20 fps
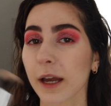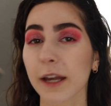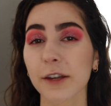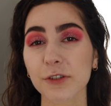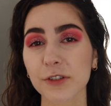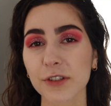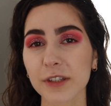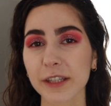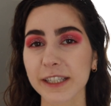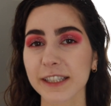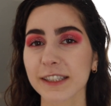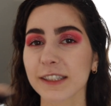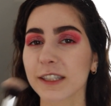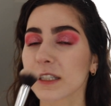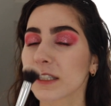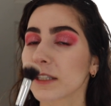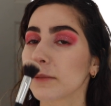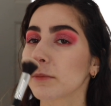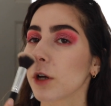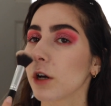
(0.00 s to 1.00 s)
I also like to
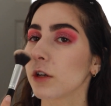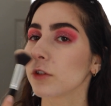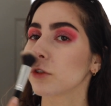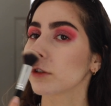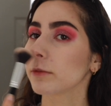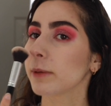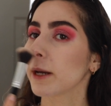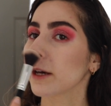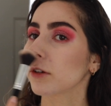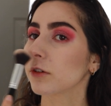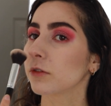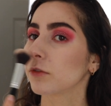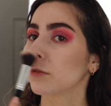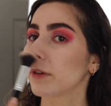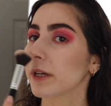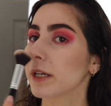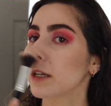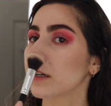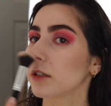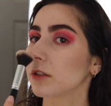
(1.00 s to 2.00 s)
take some contour powder
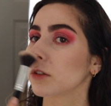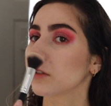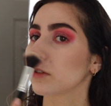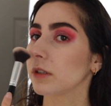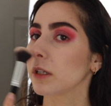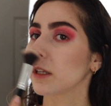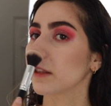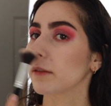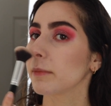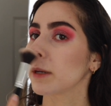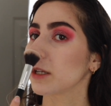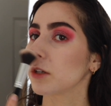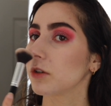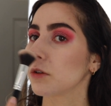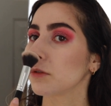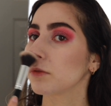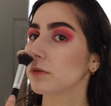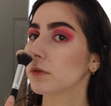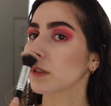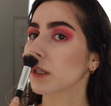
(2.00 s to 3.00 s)
right underneath my
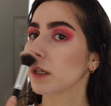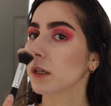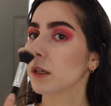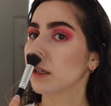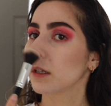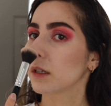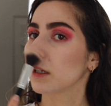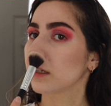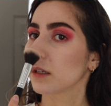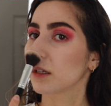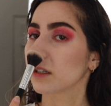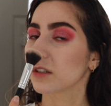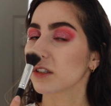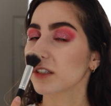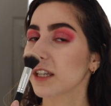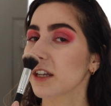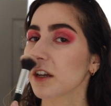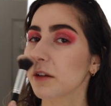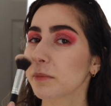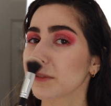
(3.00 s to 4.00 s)
nose. It
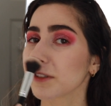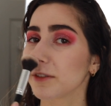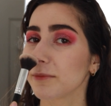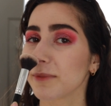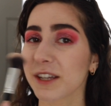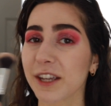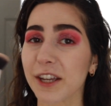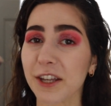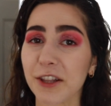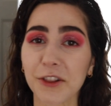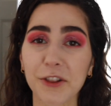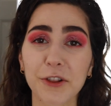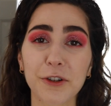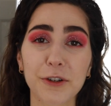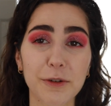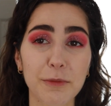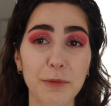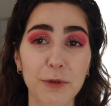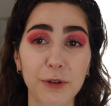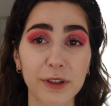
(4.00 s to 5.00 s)
just helps to make it
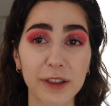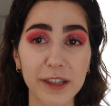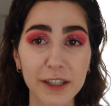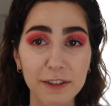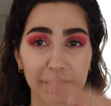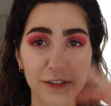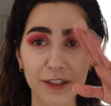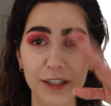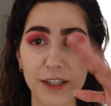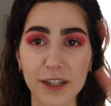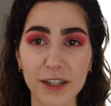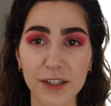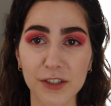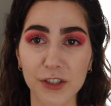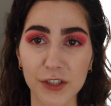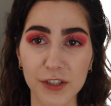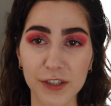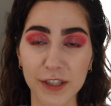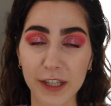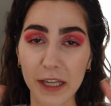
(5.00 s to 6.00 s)
look more lifted and
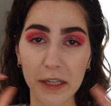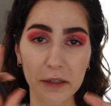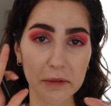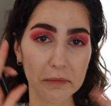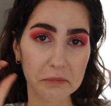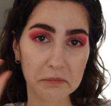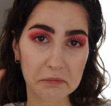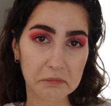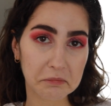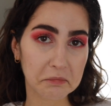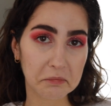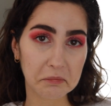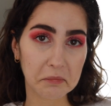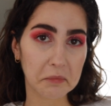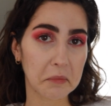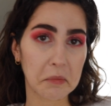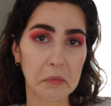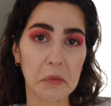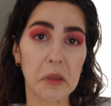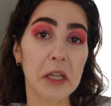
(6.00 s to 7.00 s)
just like
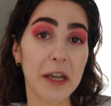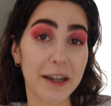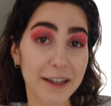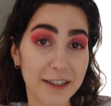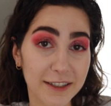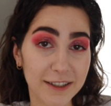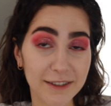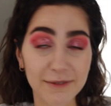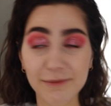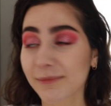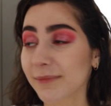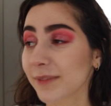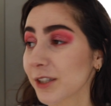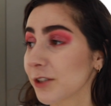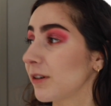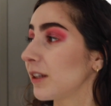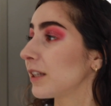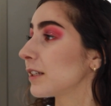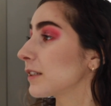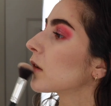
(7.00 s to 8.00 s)
nice,
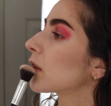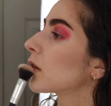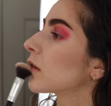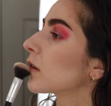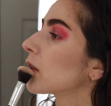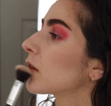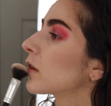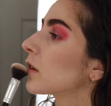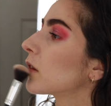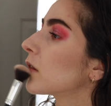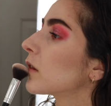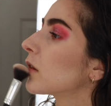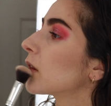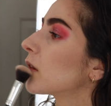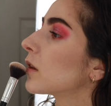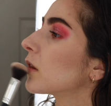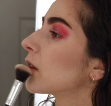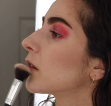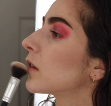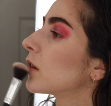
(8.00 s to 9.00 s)
so I like to do that.
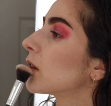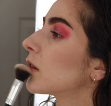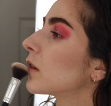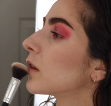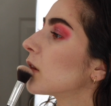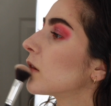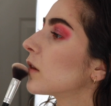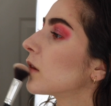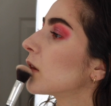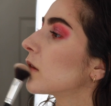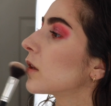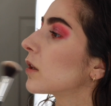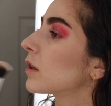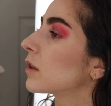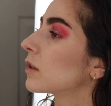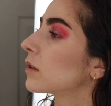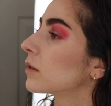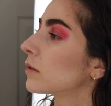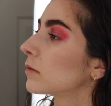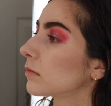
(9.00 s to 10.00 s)
And then I
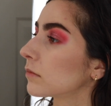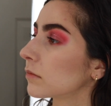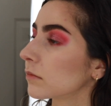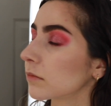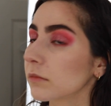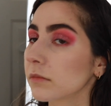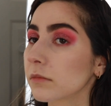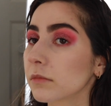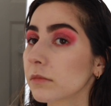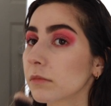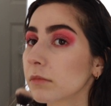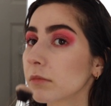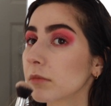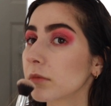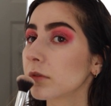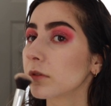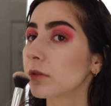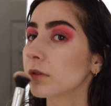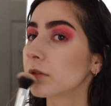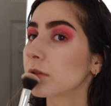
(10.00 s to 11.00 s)
also do it right
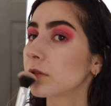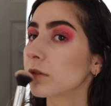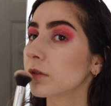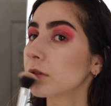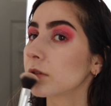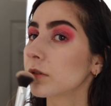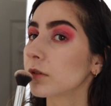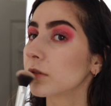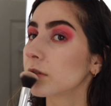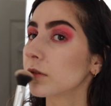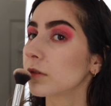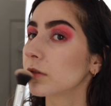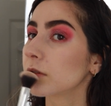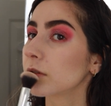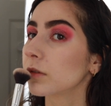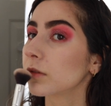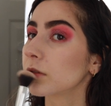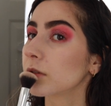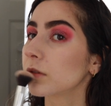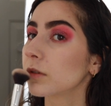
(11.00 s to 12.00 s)
underneath my lower
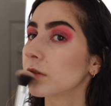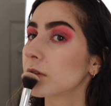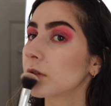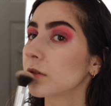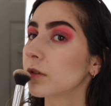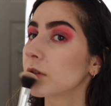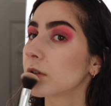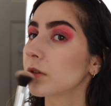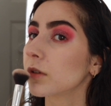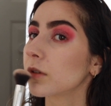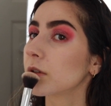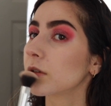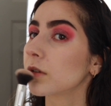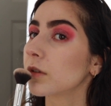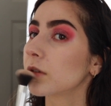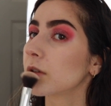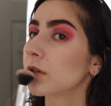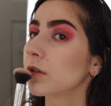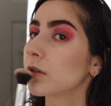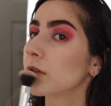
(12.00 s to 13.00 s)
lip to
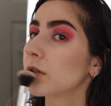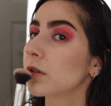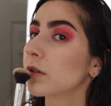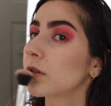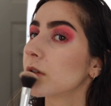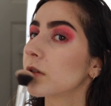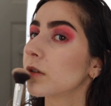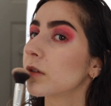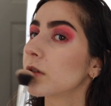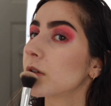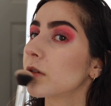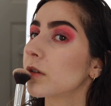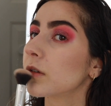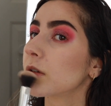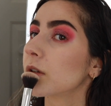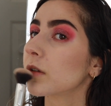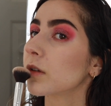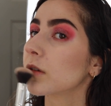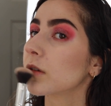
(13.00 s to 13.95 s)
make it look fuller.